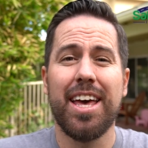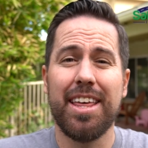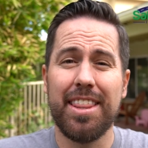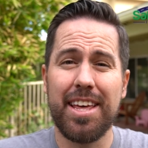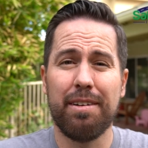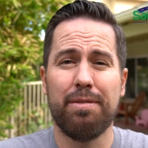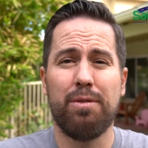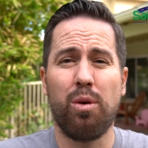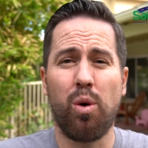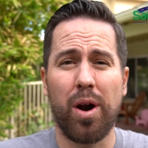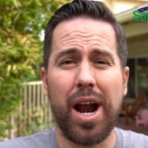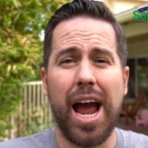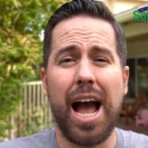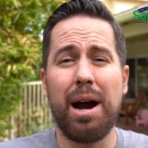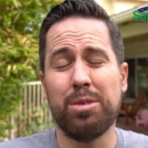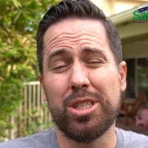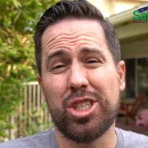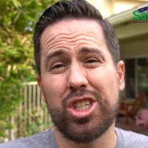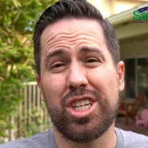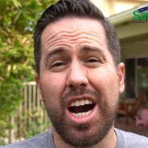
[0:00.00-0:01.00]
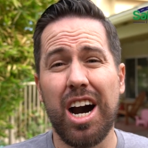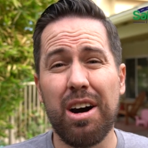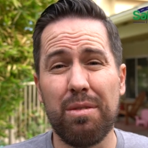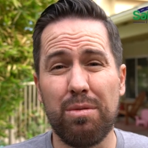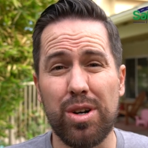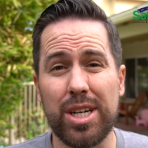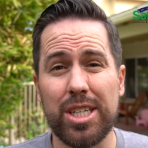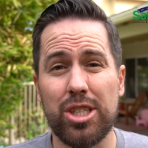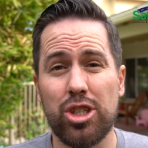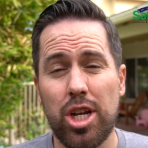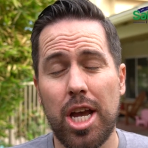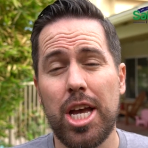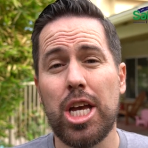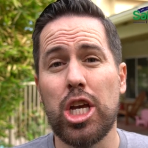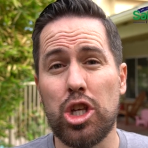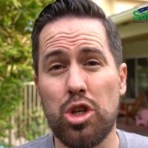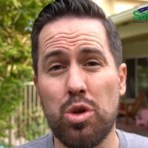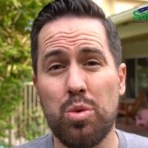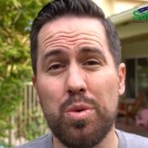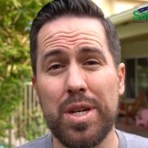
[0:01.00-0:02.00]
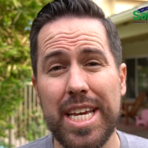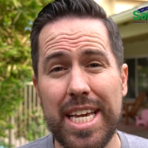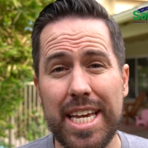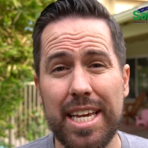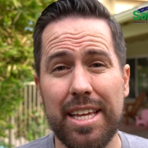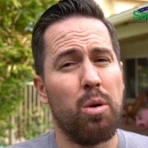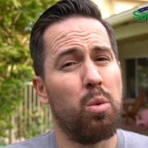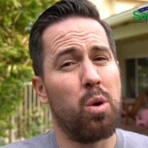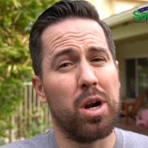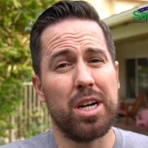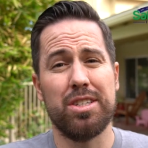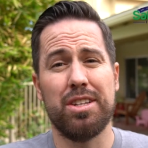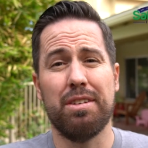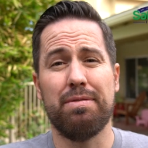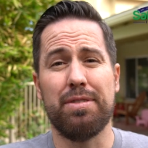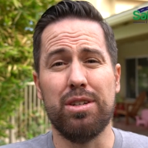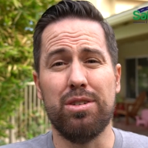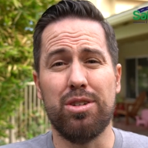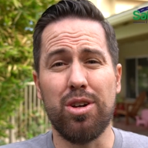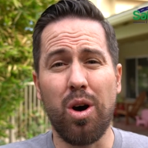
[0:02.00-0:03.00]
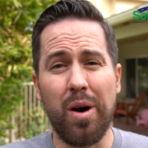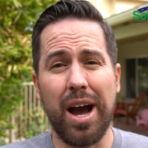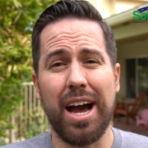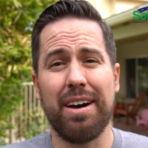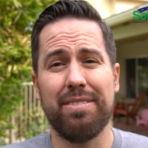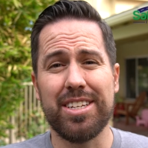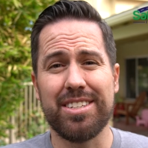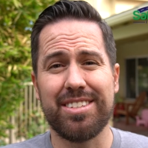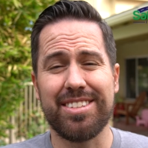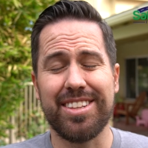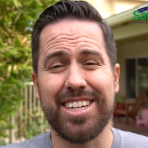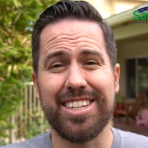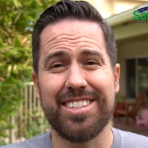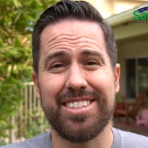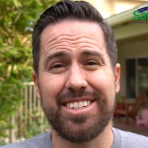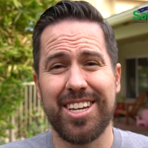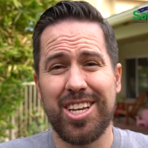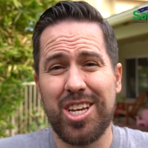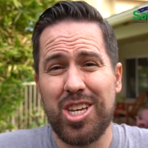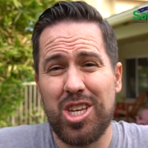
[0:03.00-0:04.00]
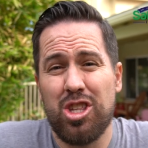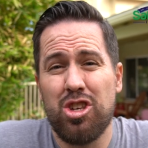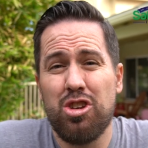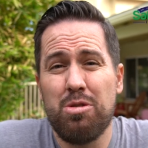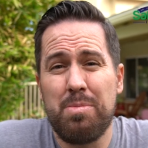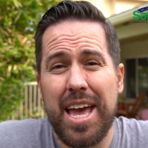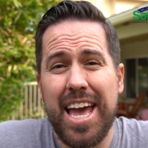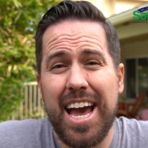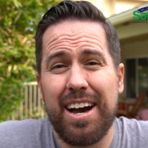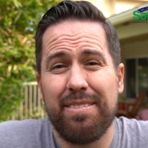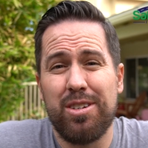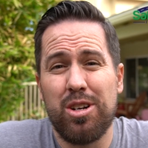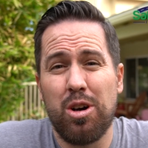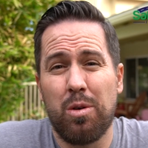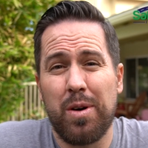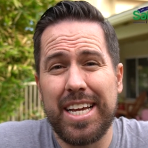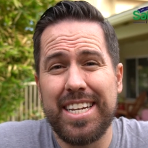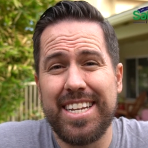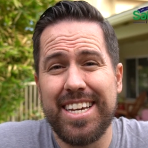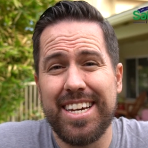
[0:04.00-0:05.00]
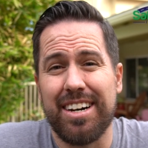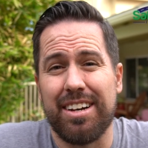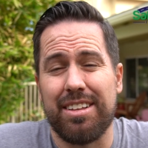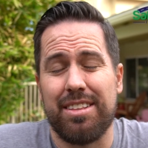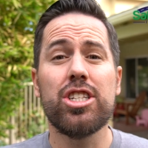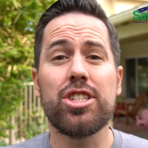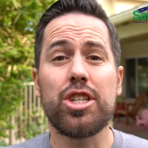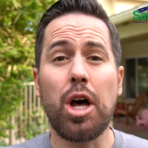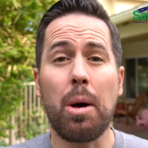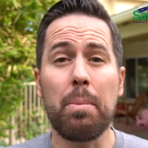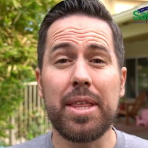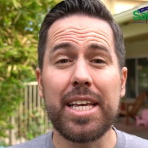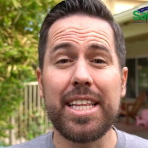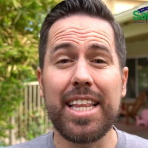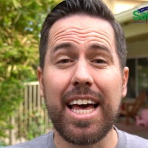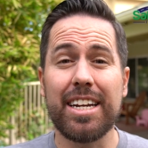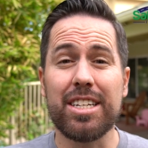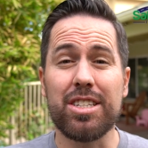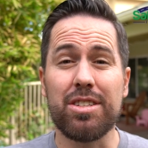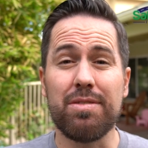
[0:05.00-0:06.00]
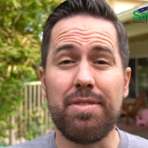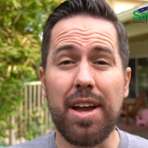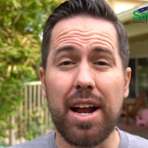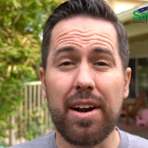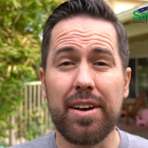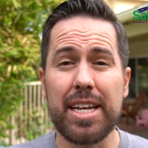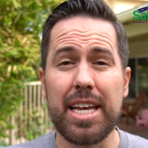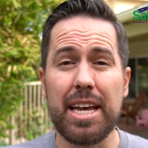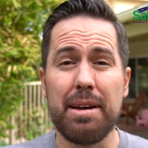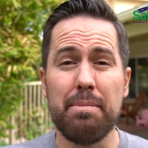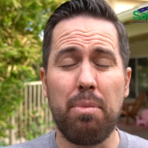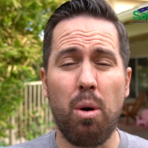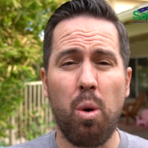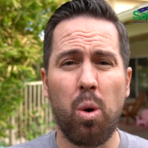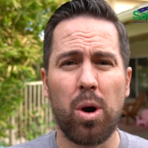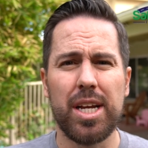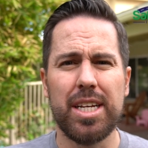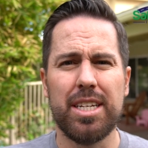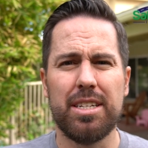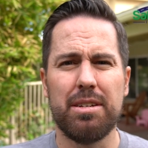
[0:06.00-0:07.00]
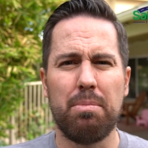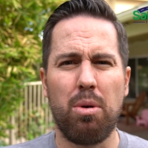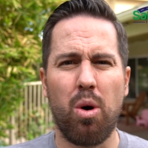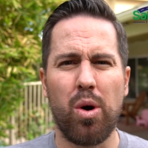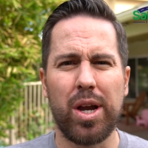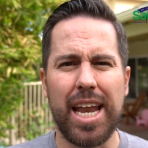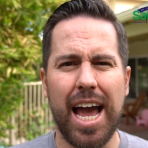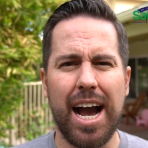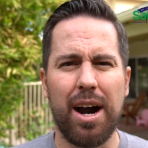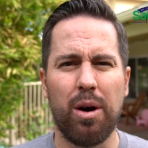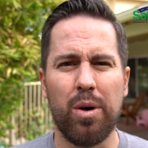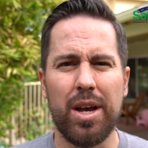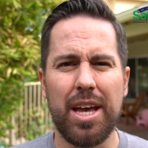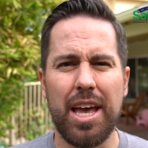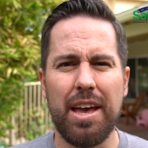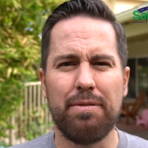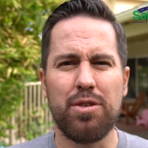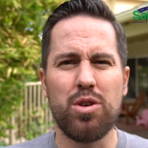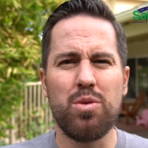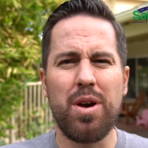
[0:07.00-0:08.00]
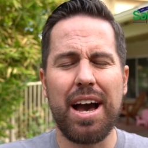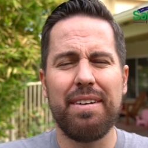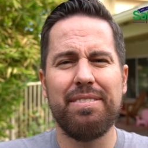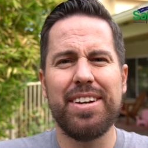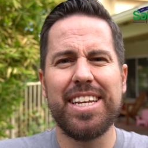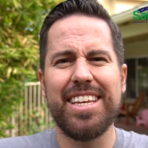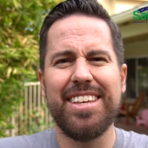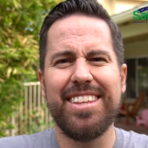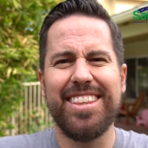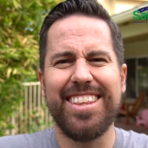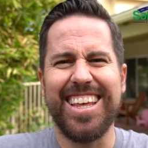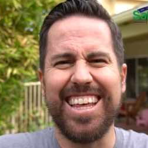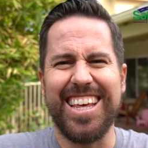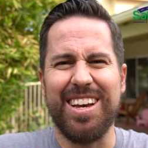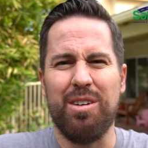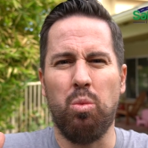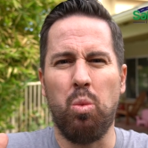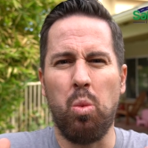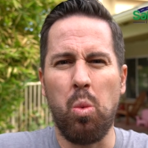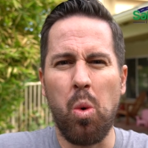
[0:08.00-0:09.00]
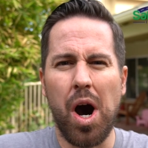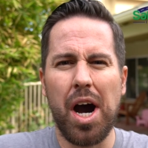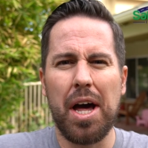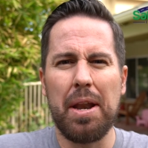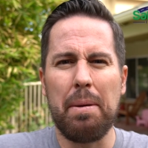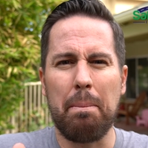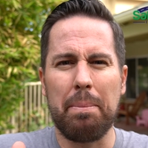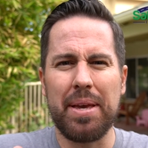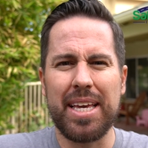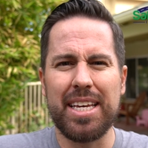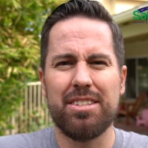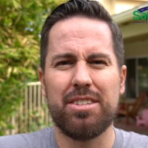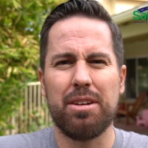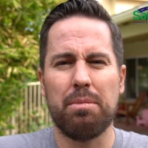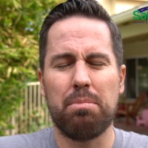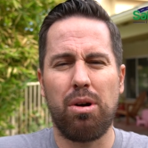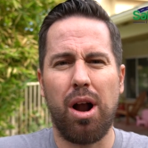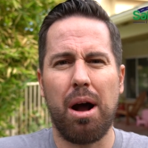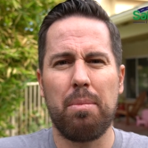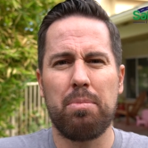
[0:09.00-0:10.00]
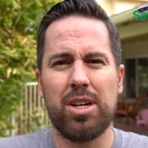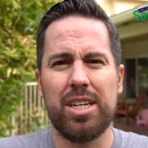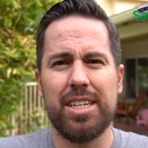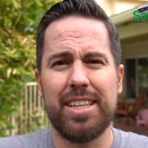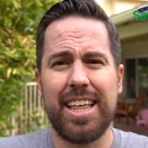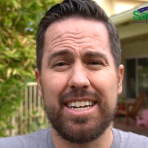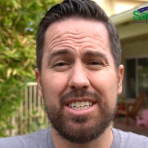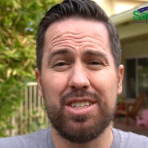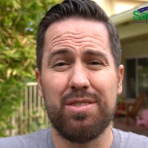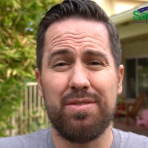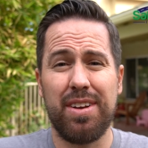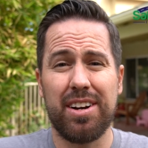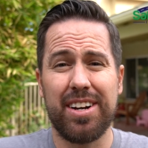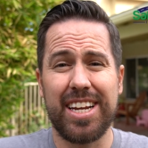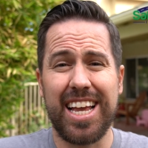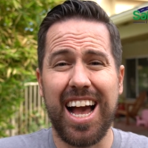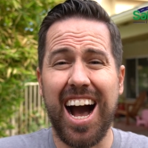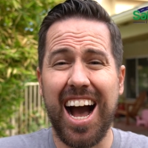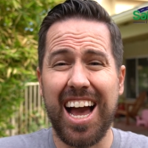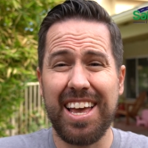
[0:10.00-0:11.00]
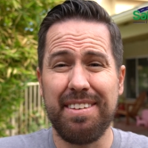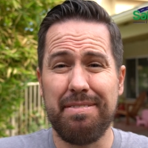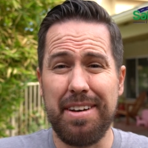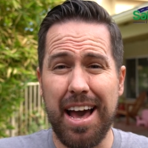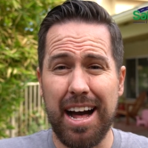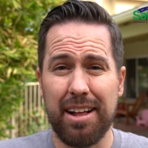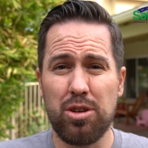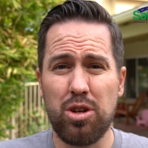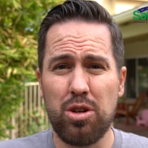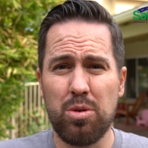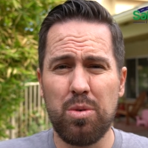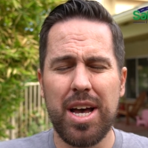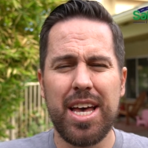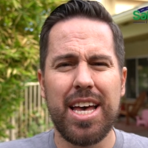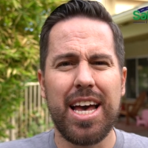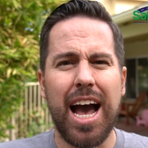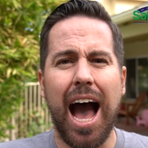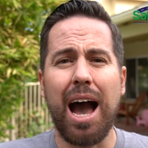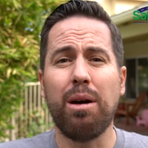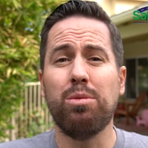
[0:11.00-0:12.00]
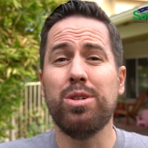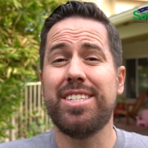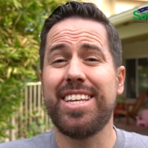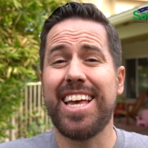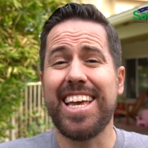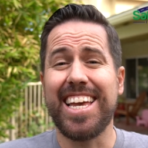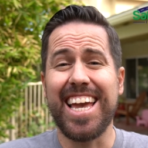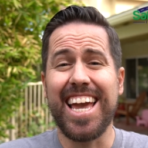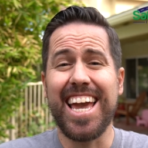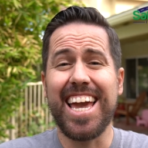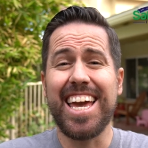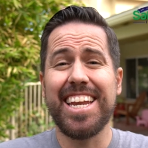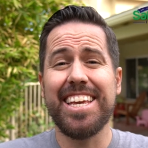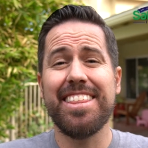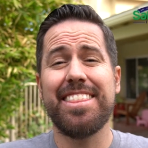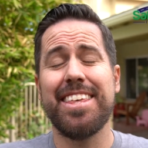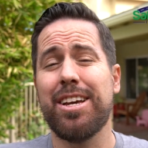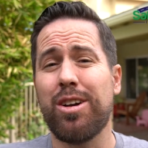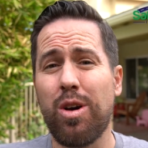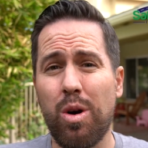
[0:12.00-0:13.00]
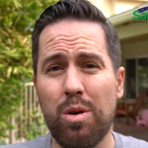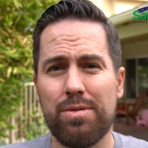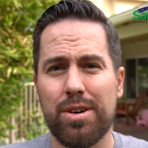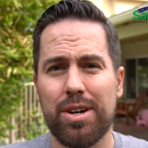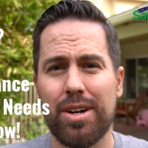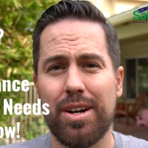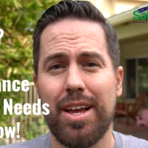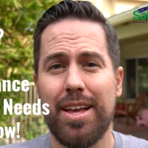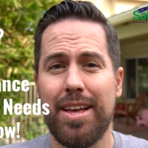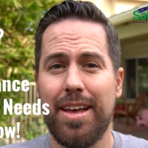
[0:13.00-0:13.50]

therefore how much coverage you need. Whereas if you don't have this list, you may have no idea. Something that is very important to point out, if you have any one piece of property that is very high value, I would say anything over